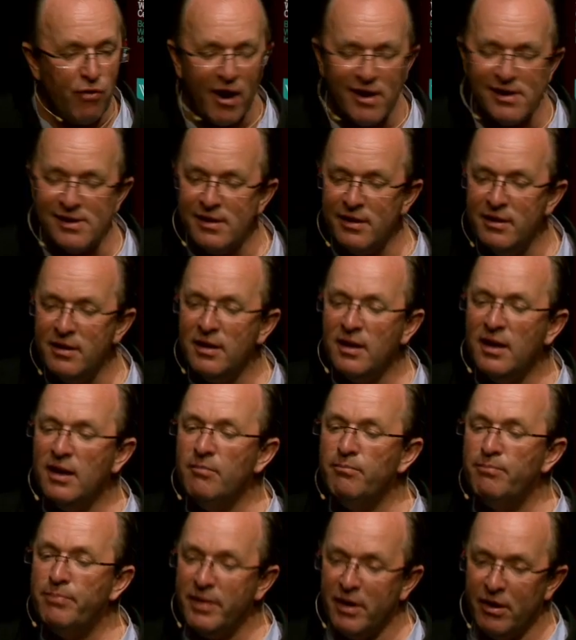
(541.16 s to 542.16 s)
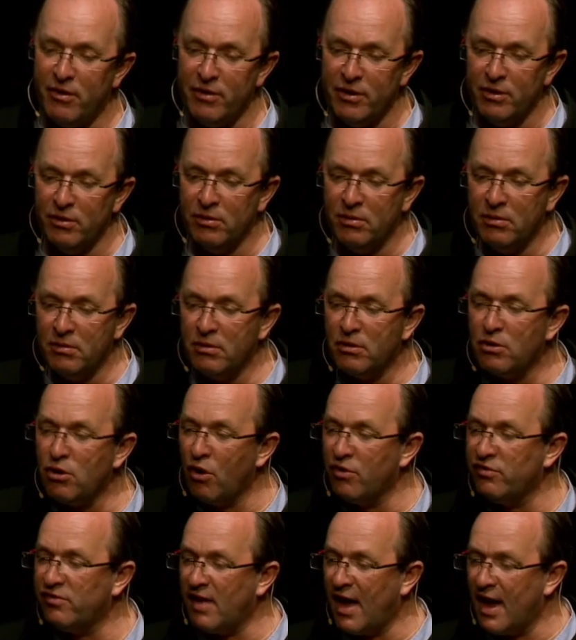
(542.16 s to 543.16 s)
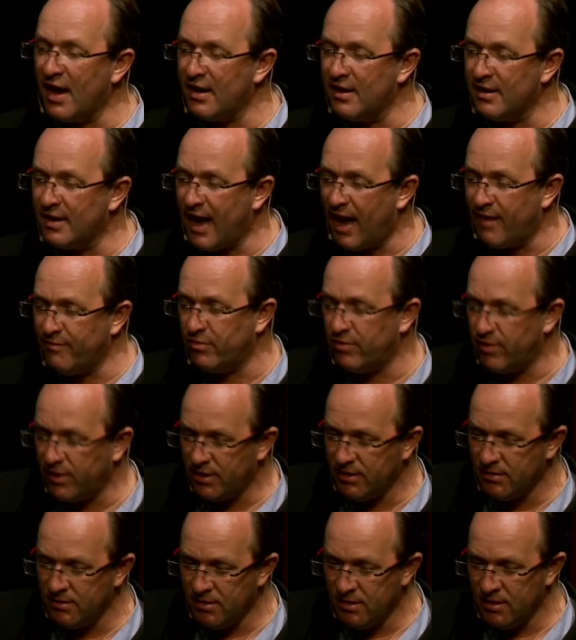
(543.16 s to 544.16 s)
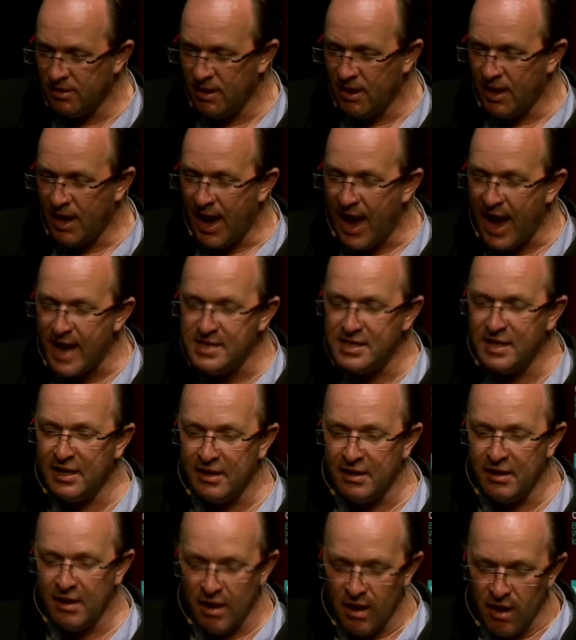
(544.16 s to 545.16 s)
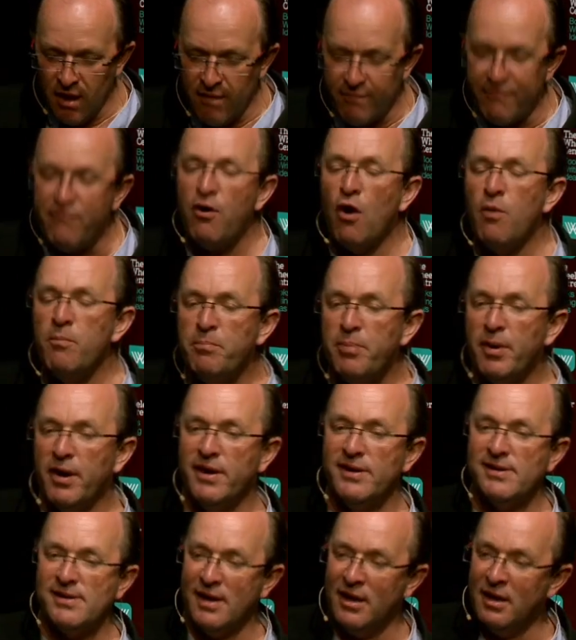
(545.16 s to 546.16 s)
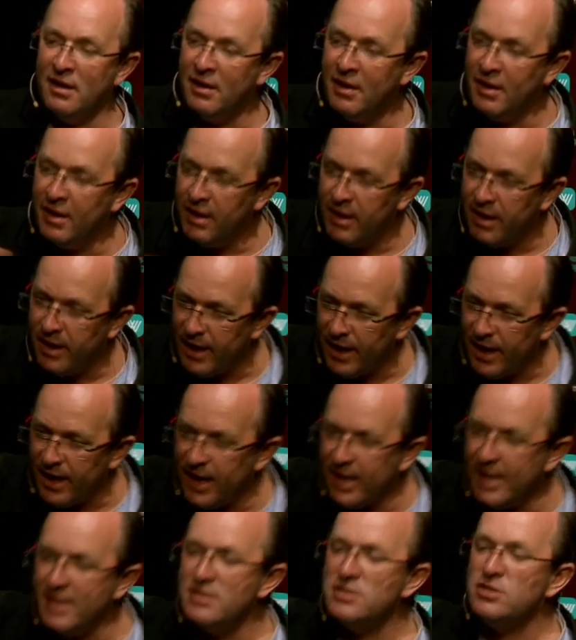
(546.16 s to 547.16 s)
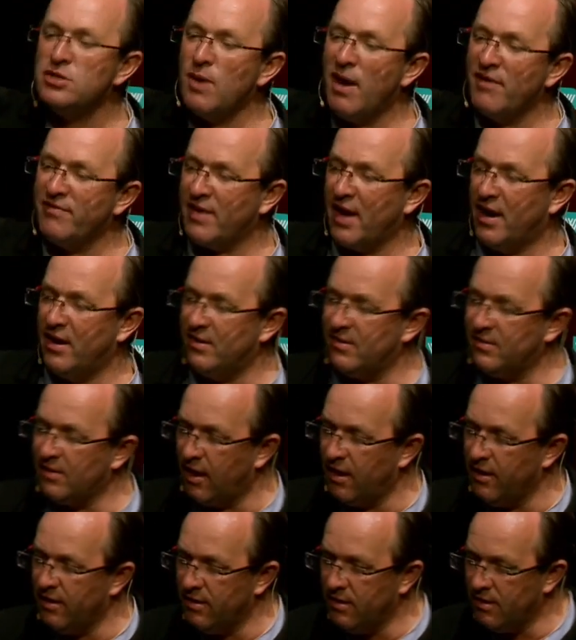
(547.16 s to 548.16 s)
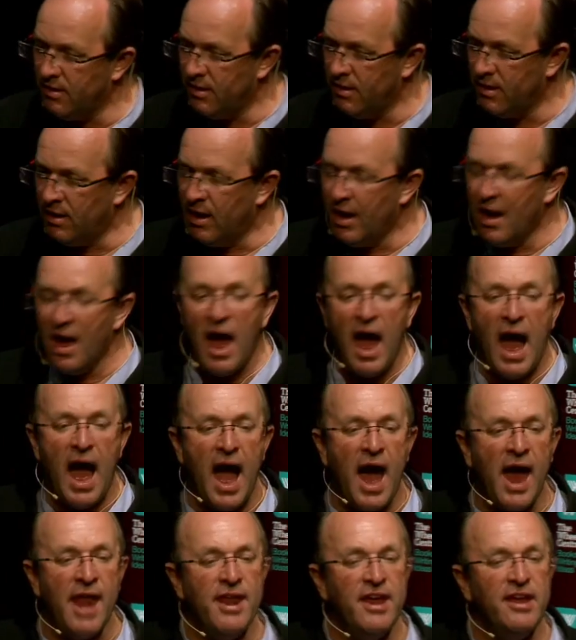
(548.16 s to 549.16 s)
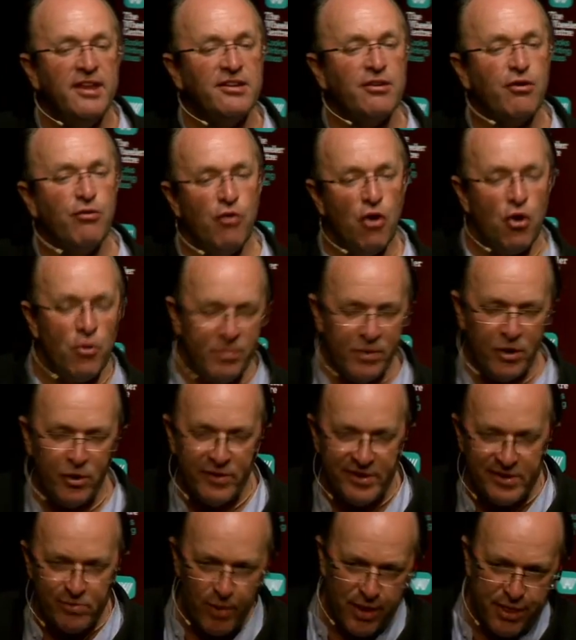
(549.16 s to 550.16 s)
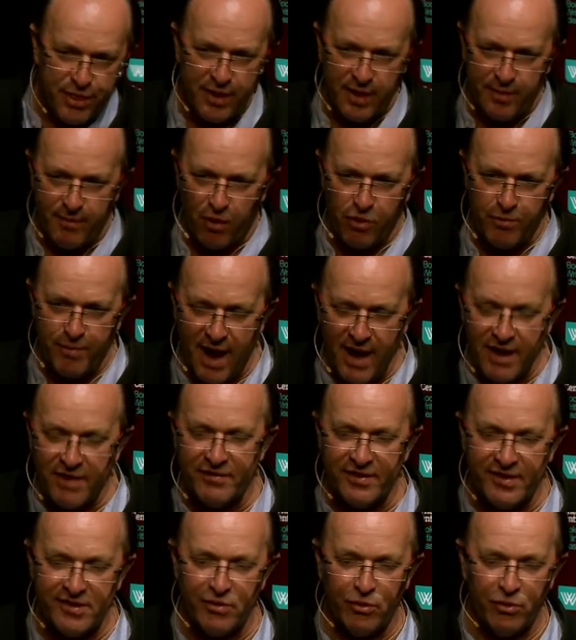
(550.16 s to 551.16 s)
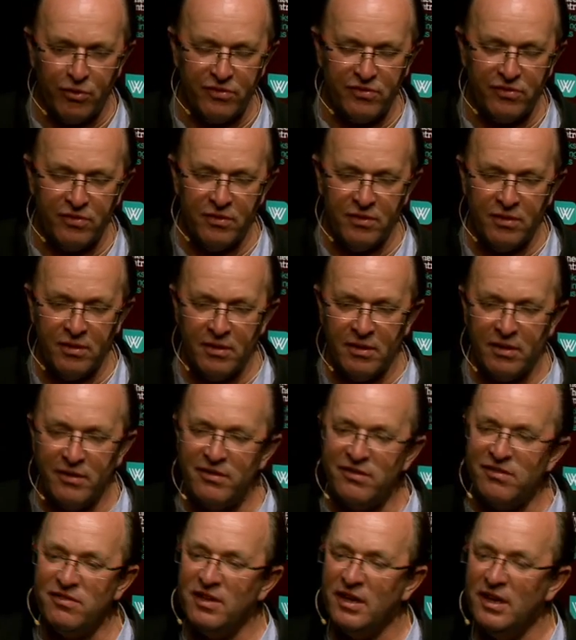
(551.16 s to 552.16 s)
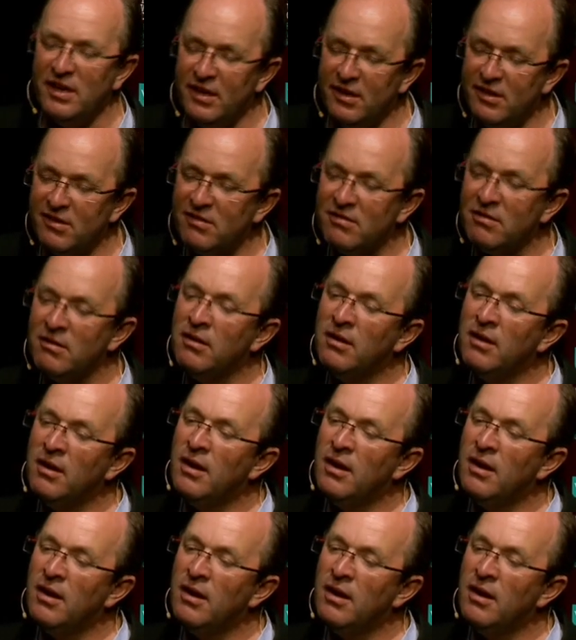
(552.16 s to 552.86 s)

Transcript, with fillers: Russian imperial Cossack cavalry heading from Persia into Afghanistan and his groom, who is with him on the back of his horse, sees